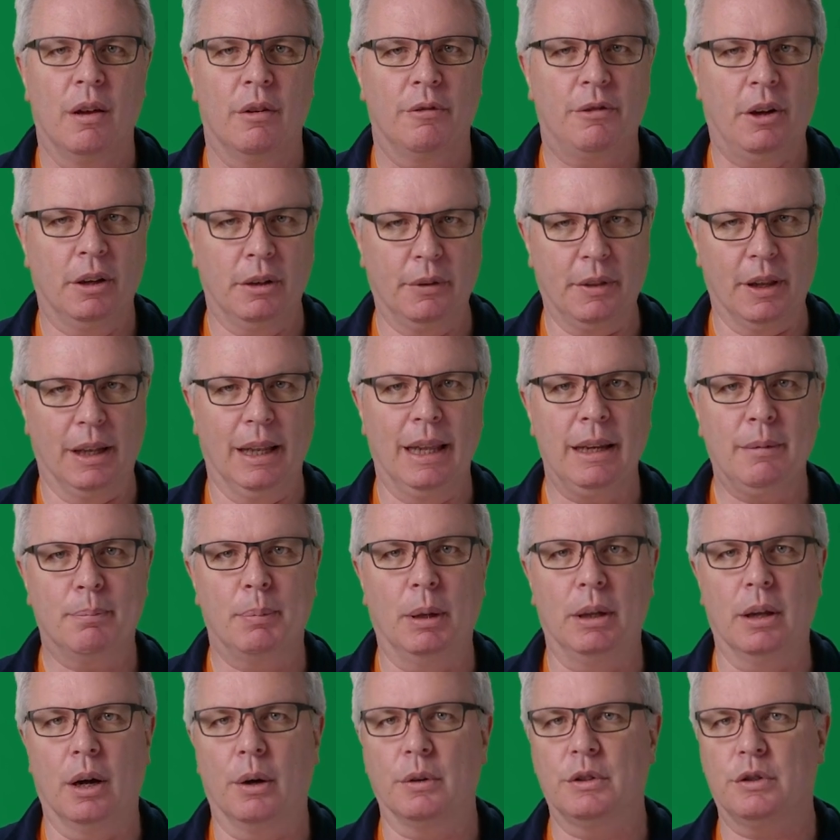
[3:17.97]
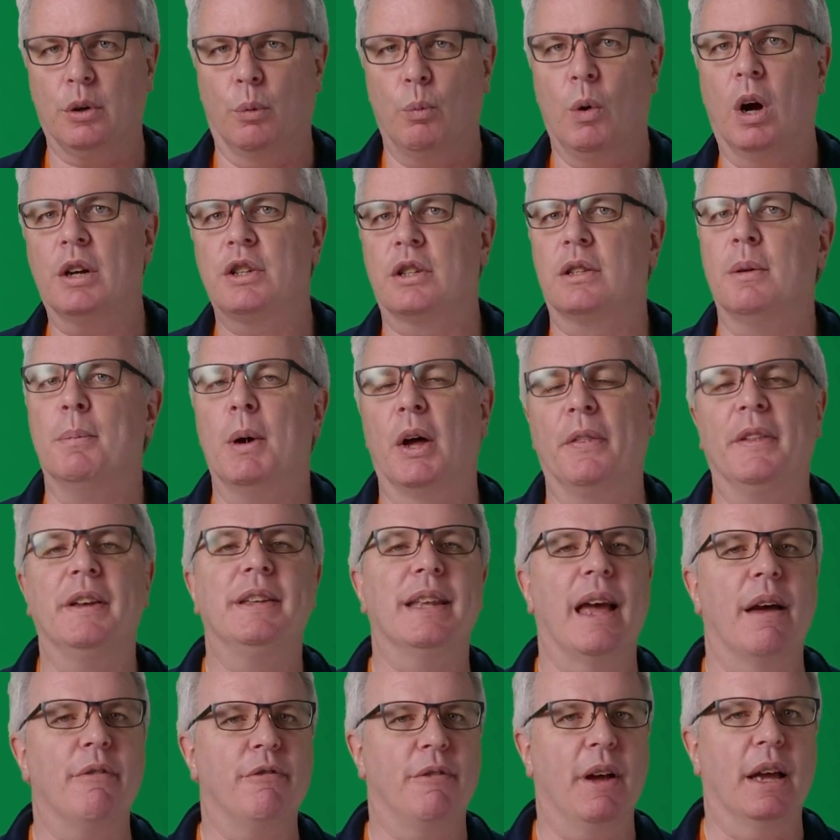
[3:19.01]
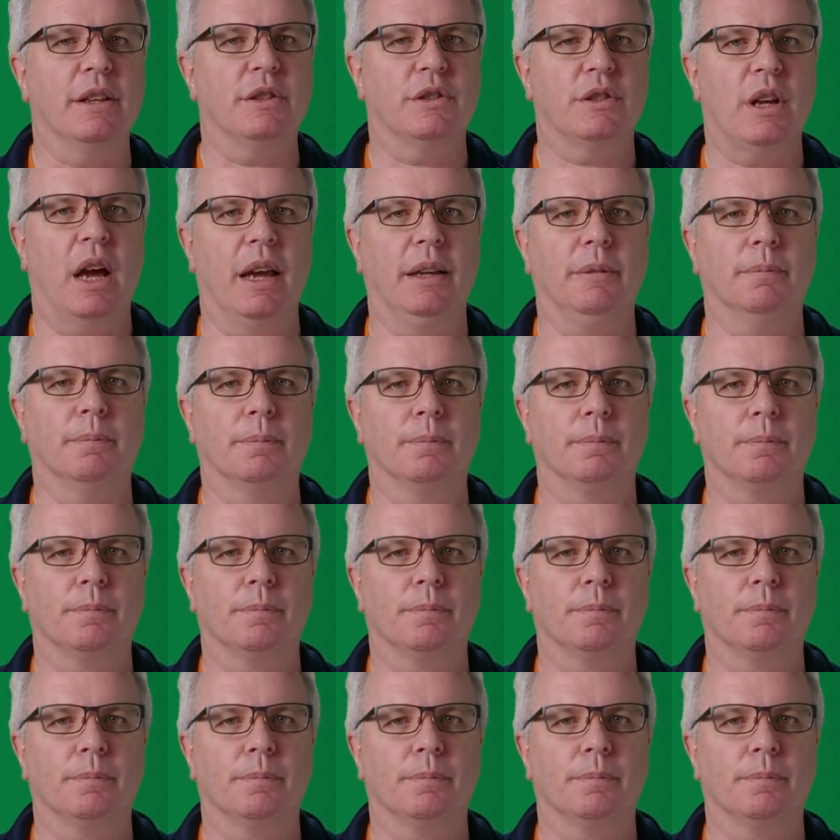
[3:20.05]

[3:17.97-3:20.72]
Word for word: Follow the link below to watch them on the DevFest site.